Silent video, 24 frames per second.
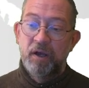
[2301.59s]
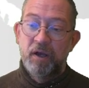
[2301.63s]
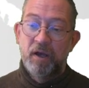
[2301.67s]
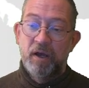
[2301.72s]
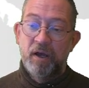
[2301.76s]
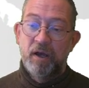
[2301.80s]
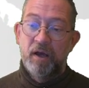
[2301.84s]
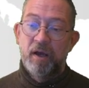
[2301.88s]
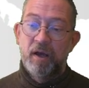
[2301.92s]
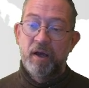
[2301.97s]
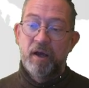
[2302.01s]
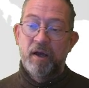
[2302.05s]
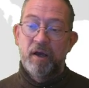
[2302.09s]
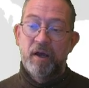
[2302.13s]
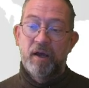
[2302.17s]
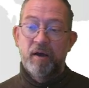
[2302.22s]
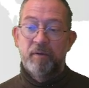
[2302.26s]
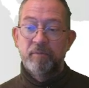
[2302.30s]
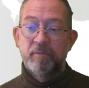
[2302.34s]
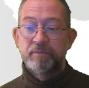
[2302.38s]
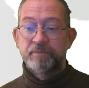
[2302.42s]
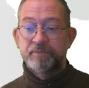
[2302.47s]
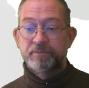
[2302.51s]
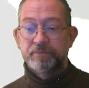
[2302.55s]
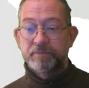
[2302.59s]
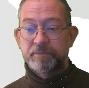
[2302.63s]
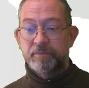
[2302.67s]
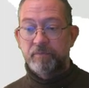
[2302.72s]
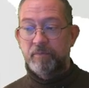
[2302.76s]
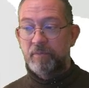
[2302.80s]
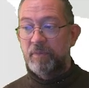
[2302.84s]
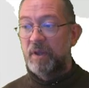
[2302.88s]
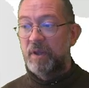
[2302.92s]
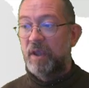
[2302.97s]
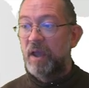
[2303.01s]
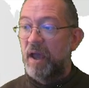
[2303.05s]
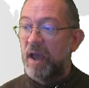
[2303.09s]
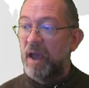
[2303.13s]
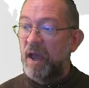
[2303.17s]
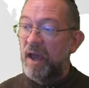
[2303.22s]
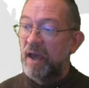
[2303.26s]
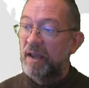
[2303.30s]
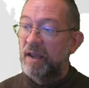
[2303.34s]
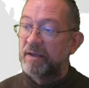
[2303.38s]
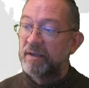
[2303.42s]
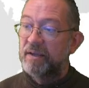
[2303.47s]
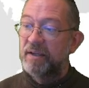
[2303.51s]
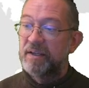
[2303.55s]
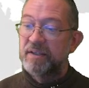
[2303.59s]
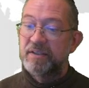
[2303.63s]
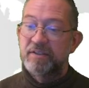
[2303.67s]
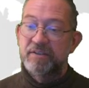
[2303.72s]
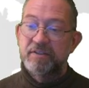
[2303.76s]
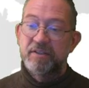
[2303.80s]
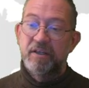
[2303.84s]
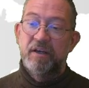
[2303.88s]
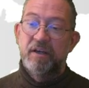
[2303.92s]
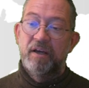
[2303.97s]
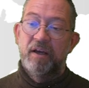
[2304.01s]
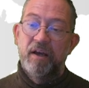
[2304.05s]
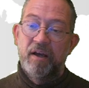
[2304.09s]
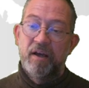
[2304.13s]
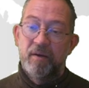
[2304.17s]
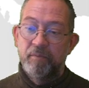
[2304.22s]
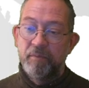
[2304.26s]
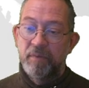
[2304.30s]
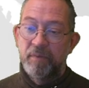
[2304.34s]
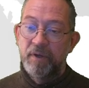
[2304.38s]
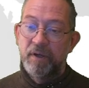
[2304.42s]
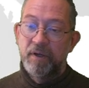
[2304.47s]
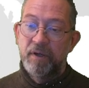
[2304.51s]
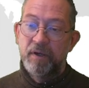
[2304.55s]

Um, and it's um,